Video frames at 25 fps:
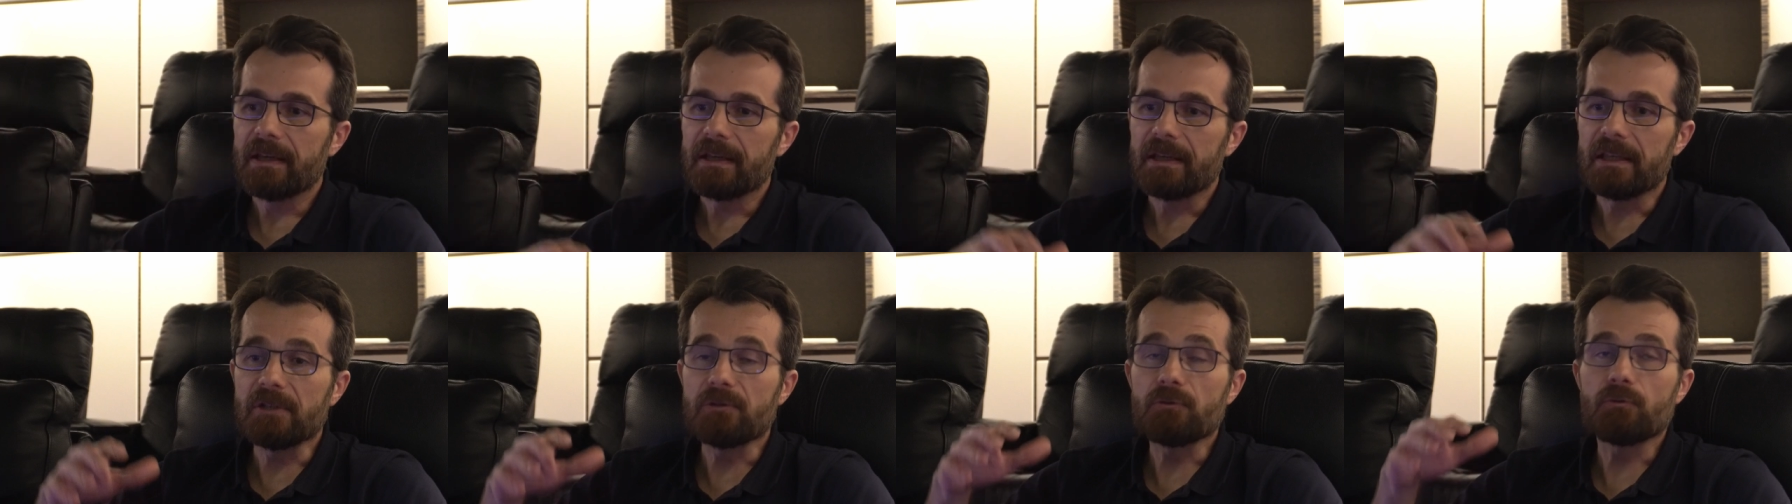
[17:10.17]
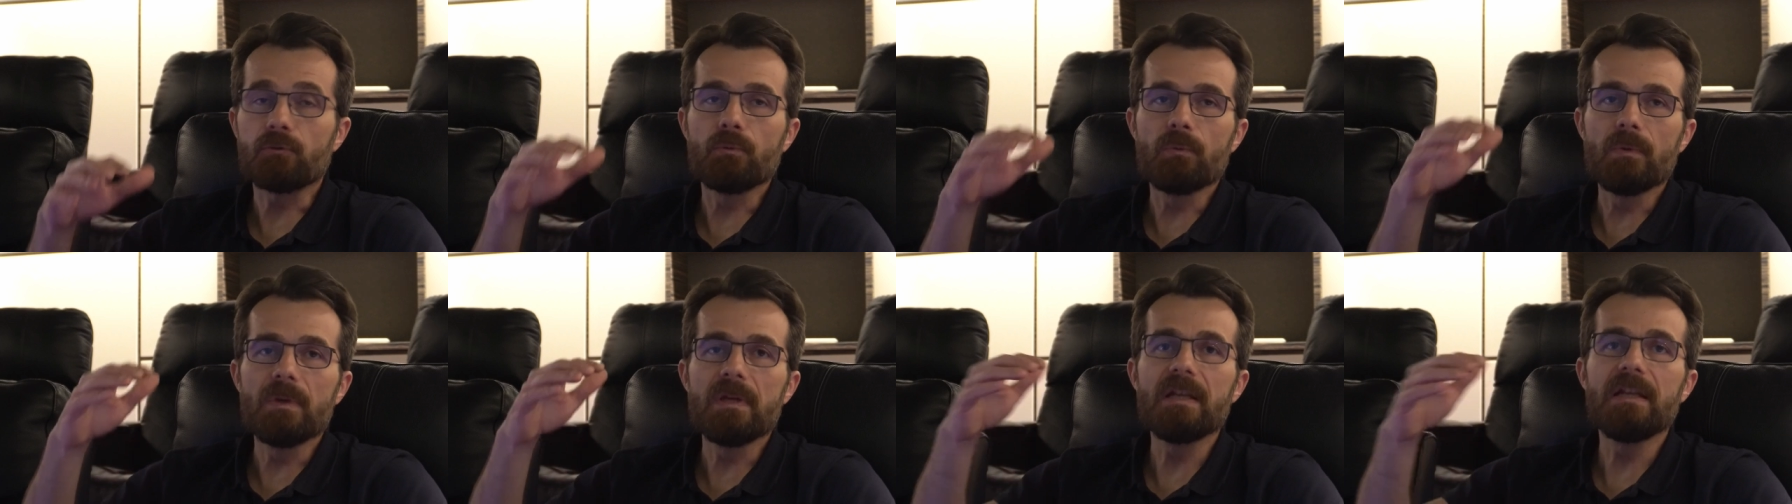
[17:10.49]

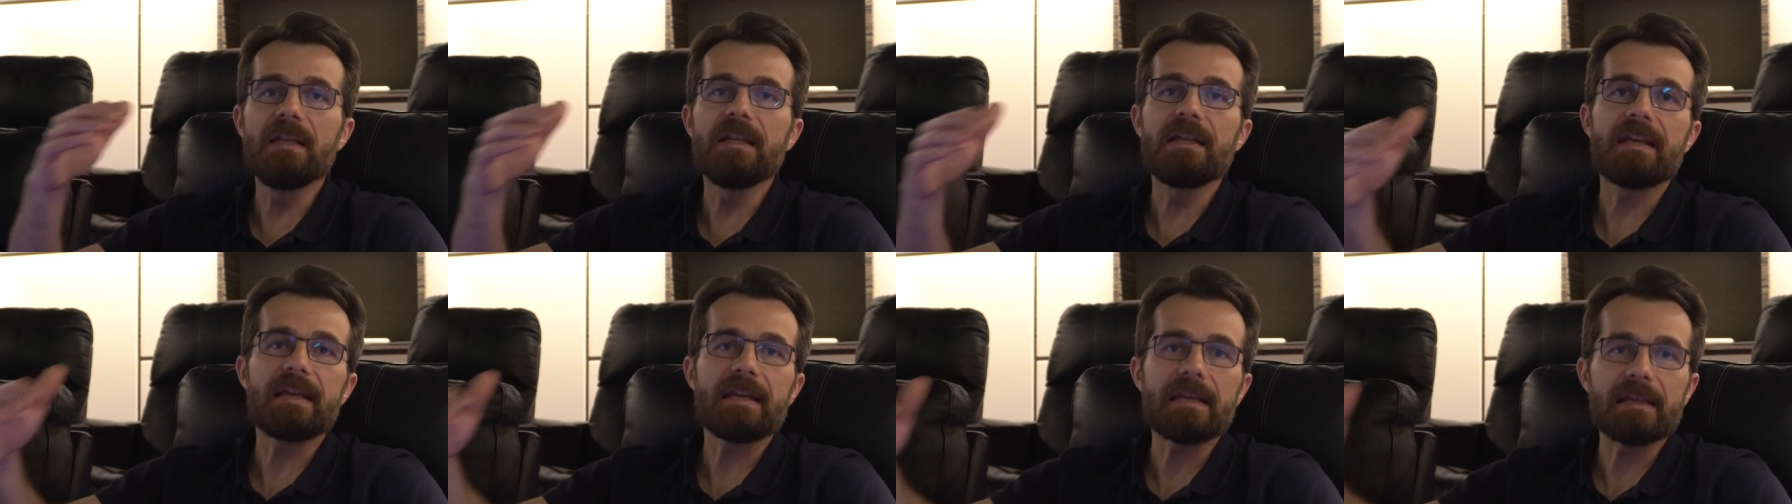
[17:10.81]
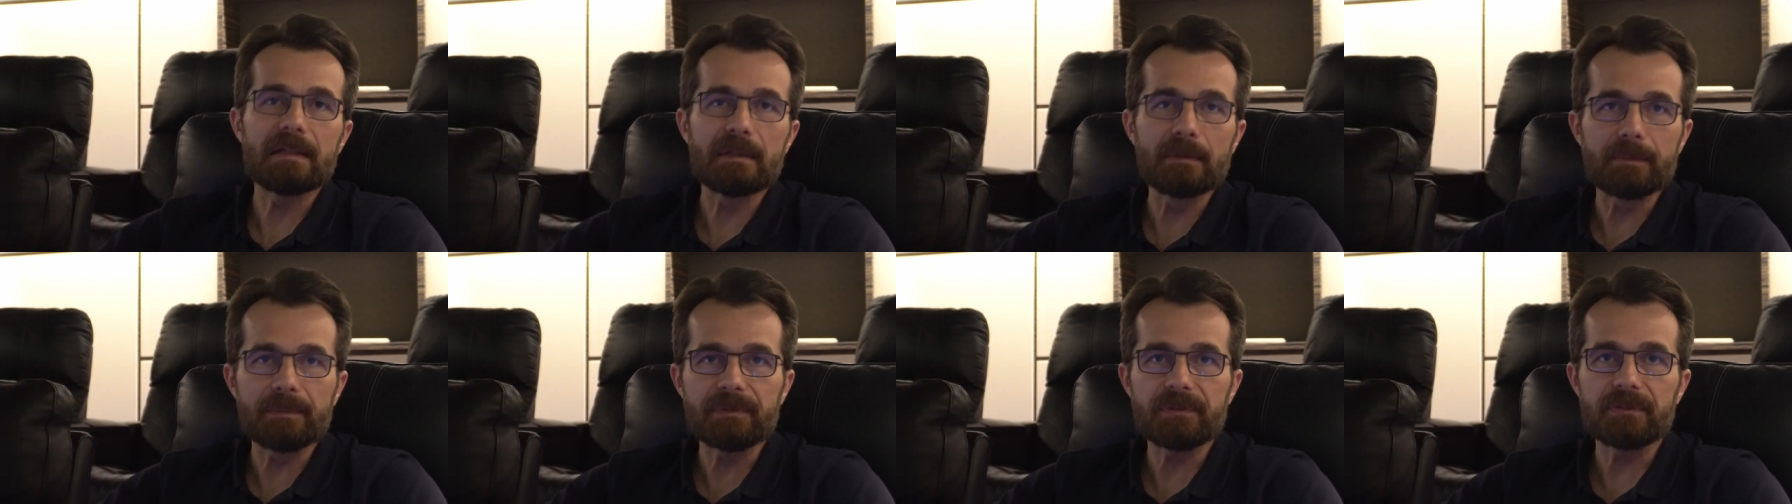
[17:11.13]
it really
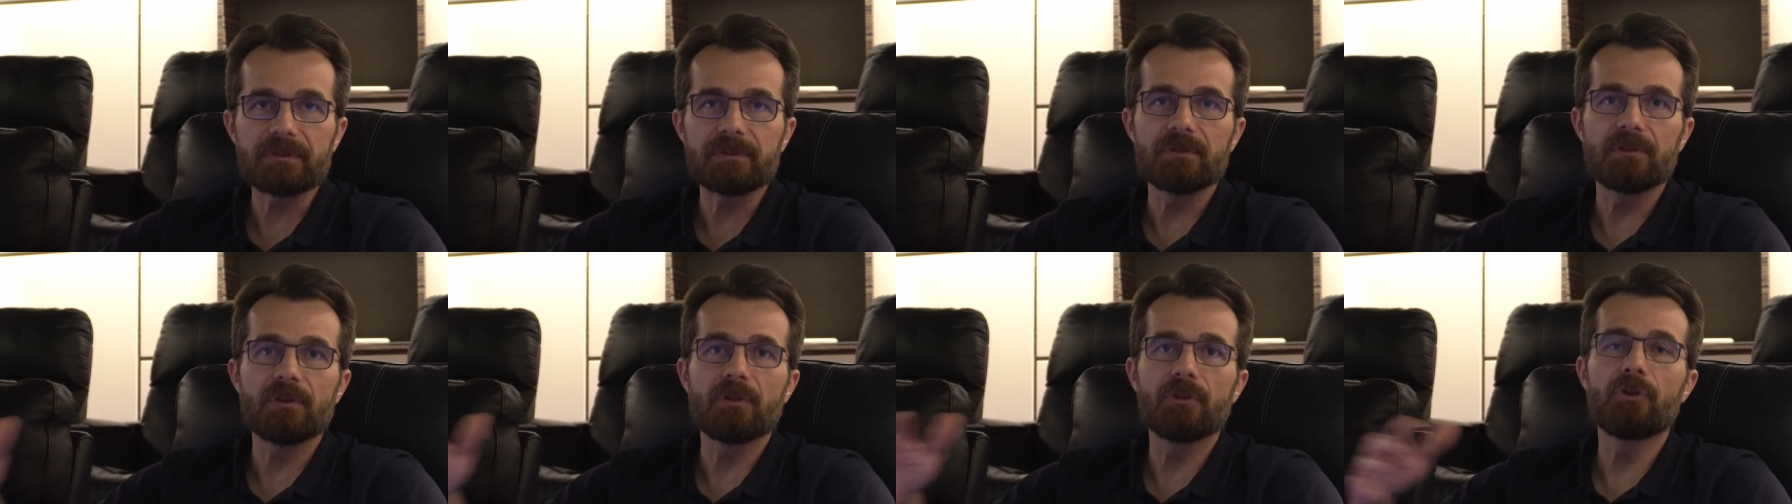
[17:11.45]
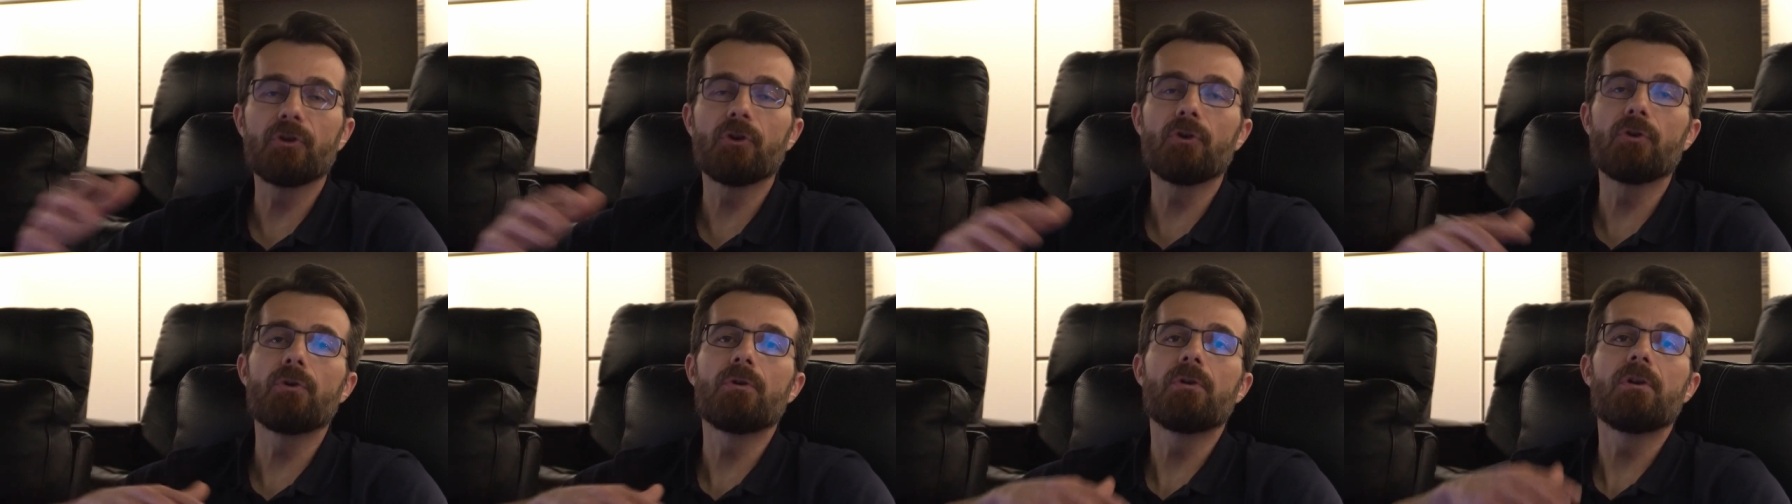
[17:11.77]
helps
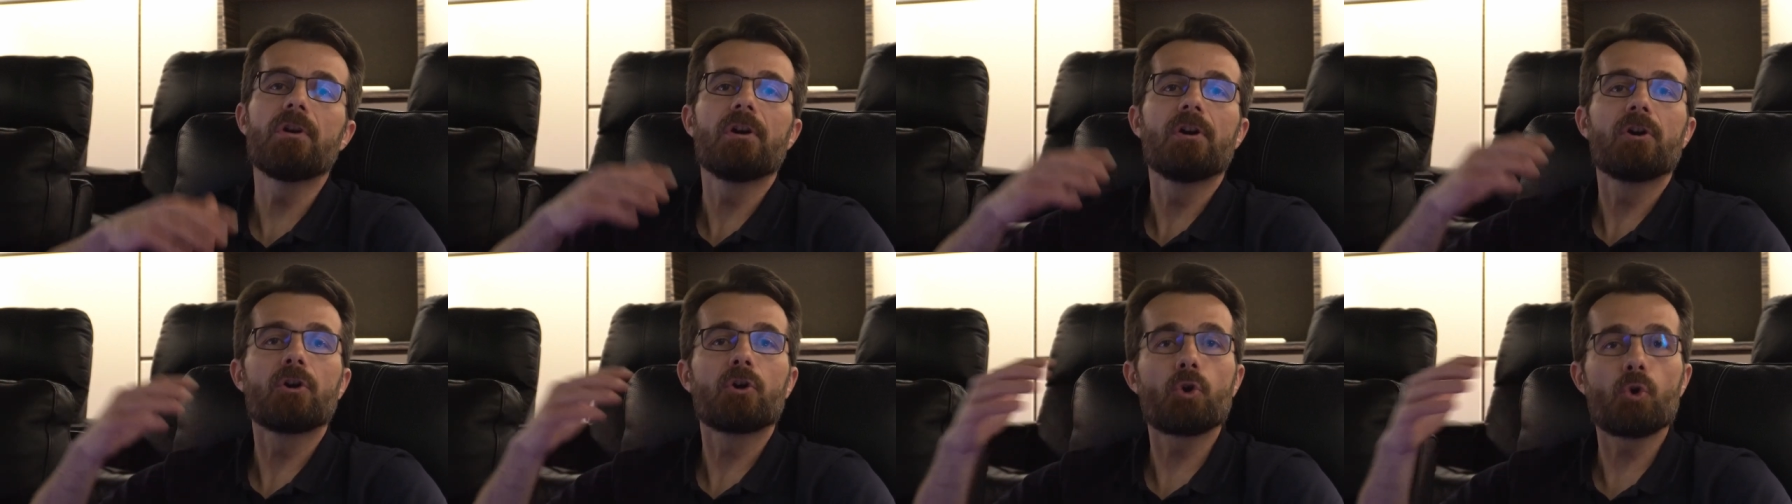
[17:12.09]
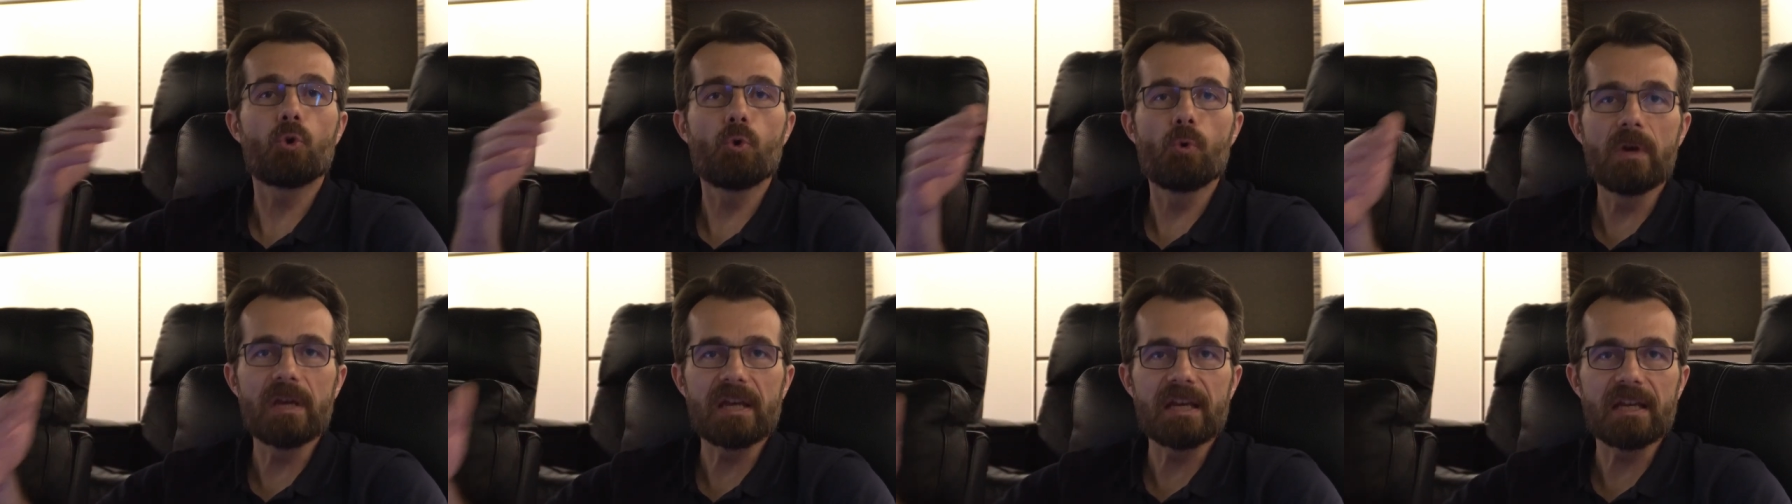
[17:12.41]
go
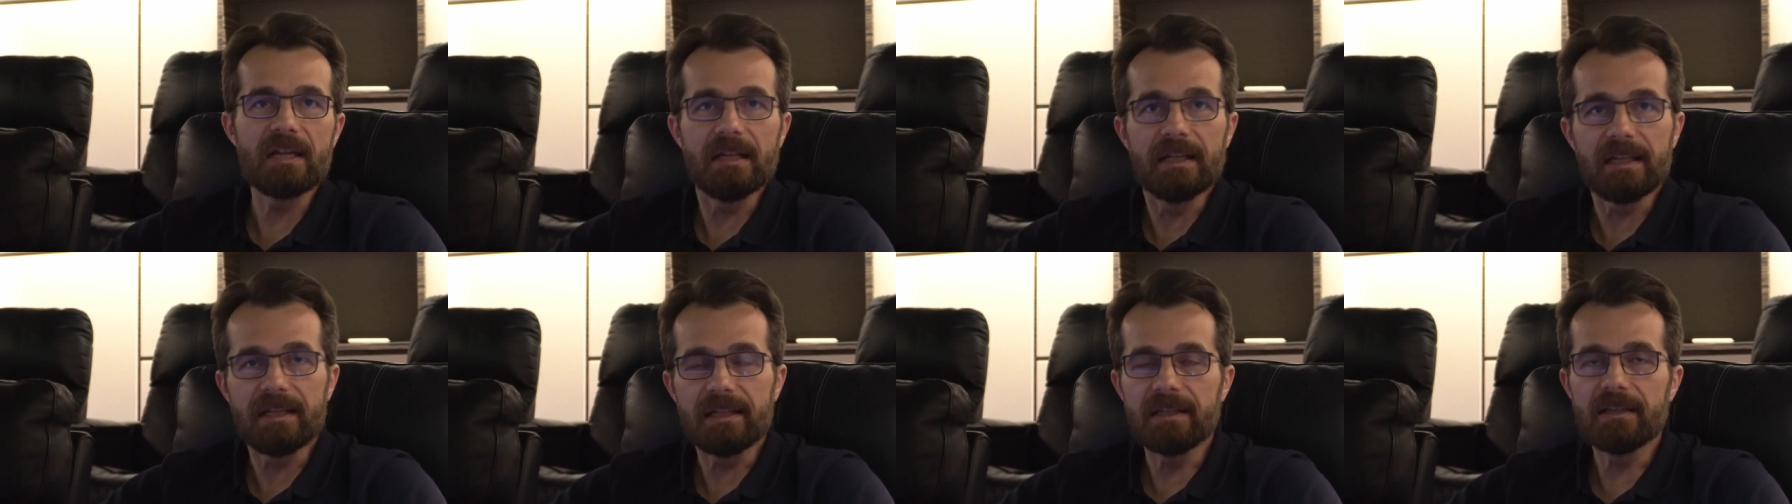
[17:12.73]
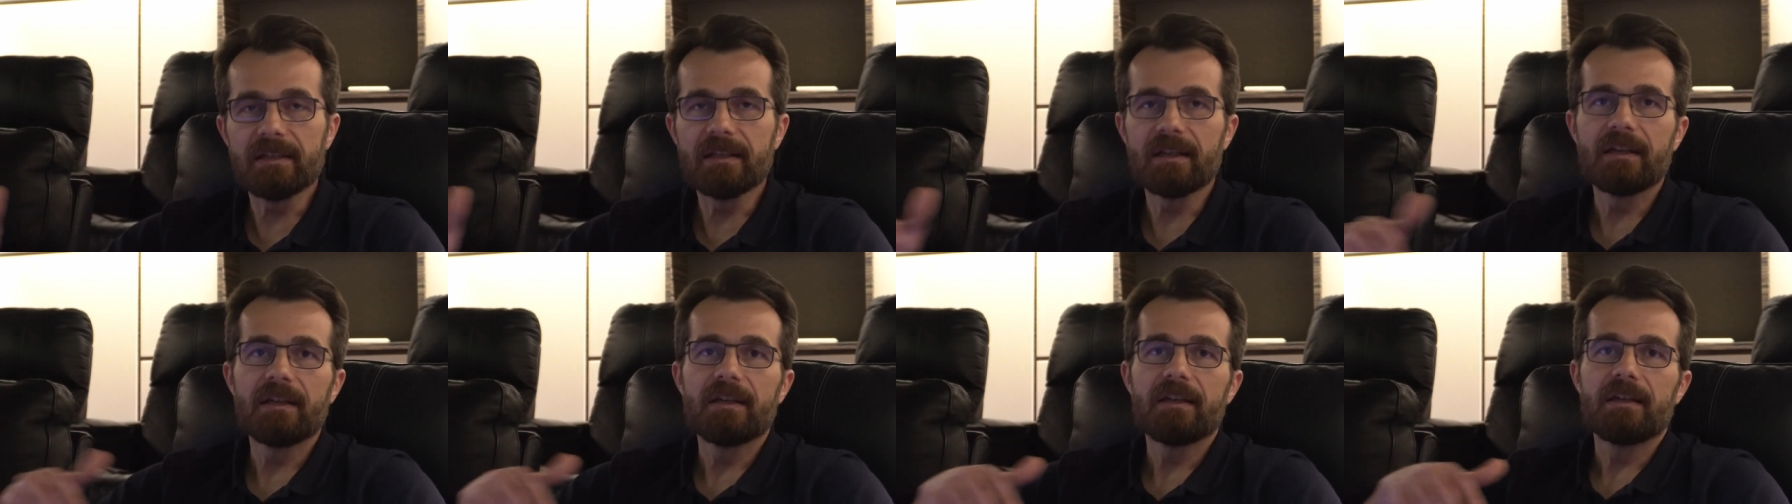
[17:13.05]

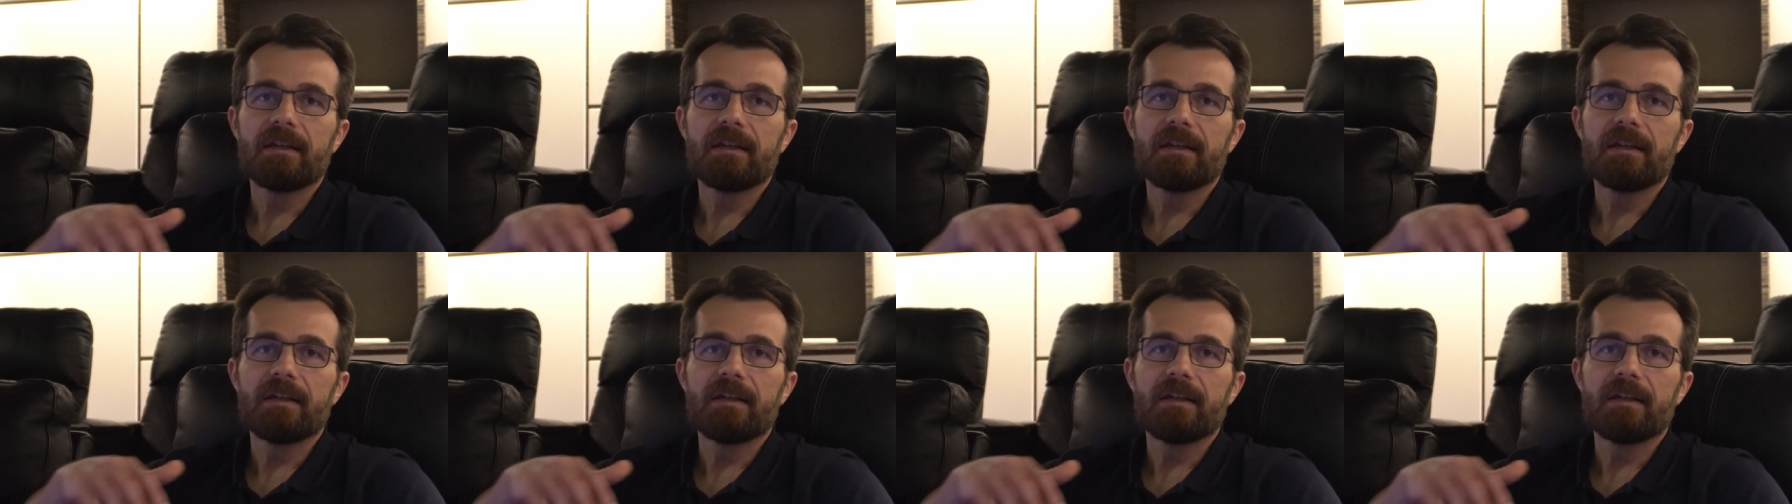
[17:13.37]
quickly